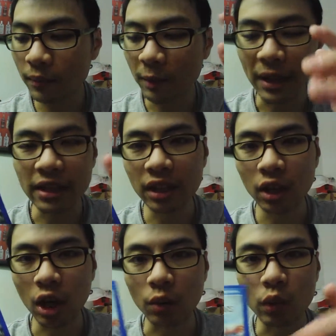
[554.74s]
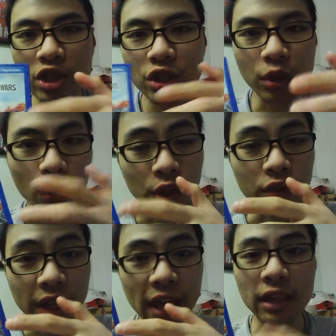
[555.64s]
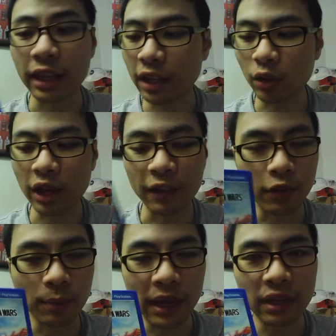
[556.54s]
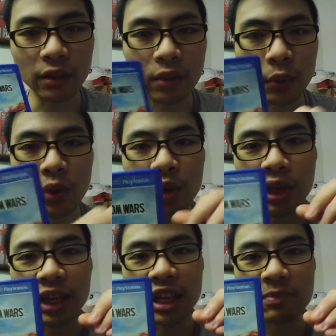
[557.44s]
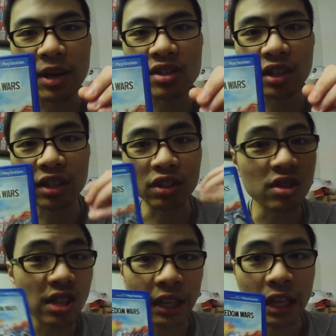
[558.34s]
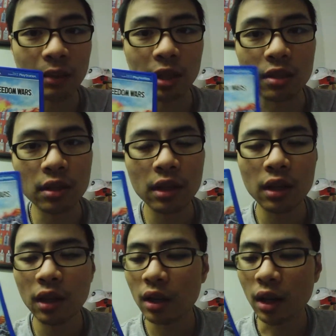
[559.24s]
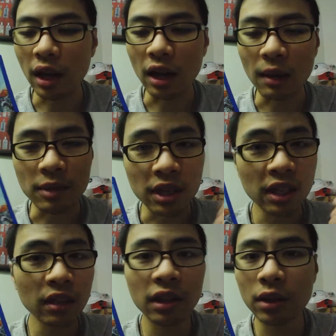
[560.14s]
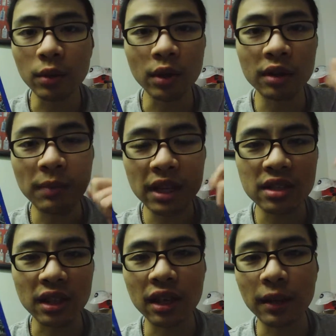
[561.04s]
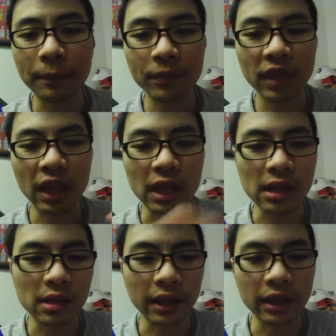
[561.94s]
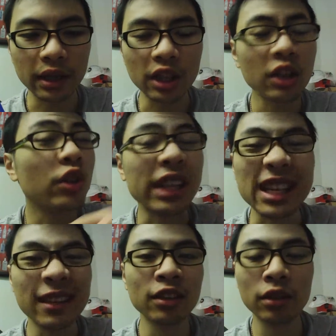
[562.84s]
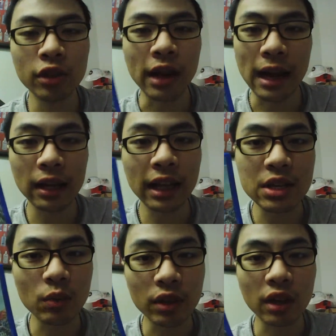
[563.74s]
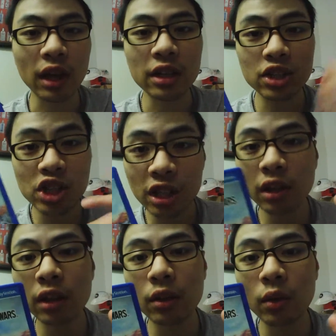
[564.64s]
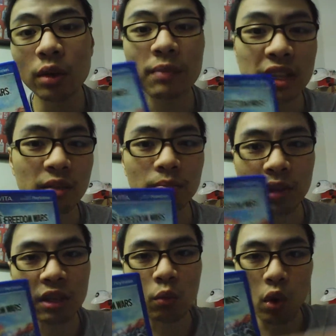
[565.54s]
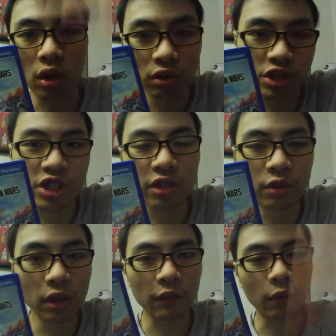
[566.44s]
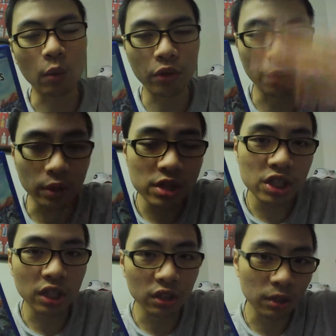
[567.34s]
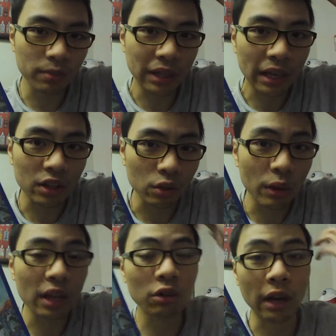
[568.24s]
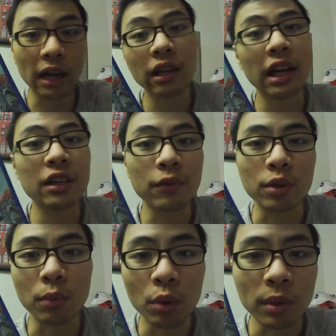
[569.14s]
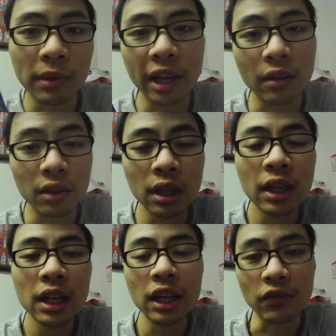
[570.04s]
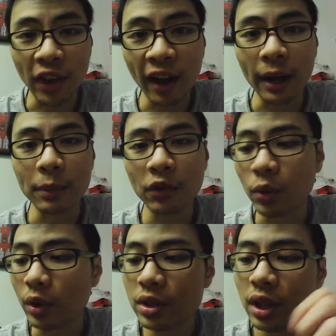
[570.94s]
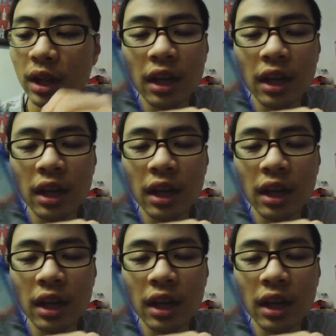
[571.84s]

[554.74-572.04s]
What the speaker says: depending on which thorn you get, like, okay, for the binding thorn, it's basically you stun enemies. The healing thorn makes you can heal your allies, whatnot. Shielding thorn makes a big wall of shield of thorn shield to protect you and your allies for a momentary of time, of course.